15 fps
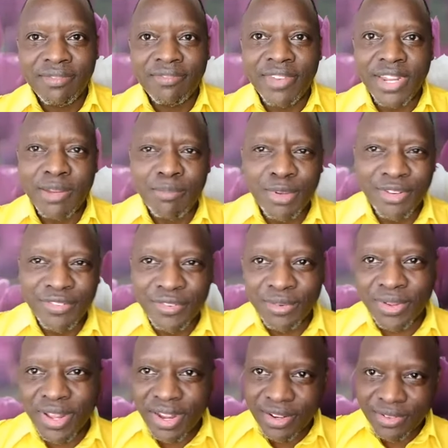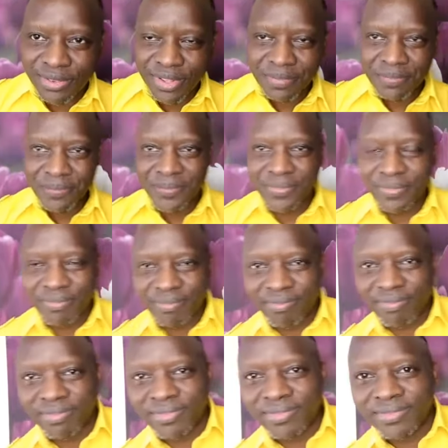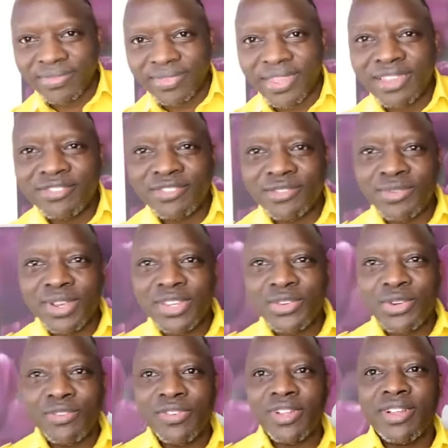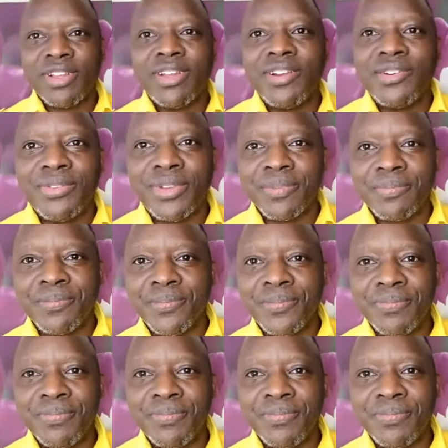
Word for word: Very beautiful country, a stretch of a country